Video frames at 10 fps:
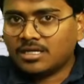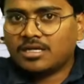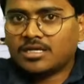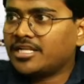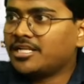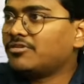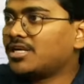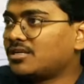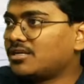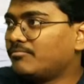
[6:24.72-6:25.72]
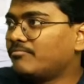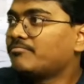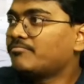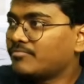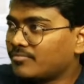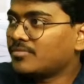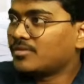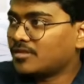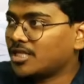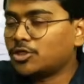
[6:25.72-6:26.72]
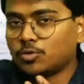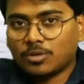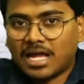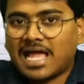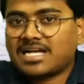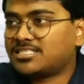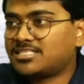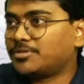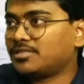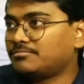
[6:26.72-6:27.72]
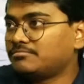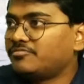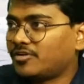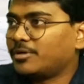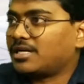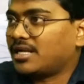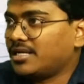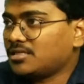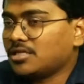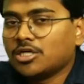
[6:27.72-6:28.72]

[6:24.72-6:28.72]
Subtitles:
Any work that you accept from a client,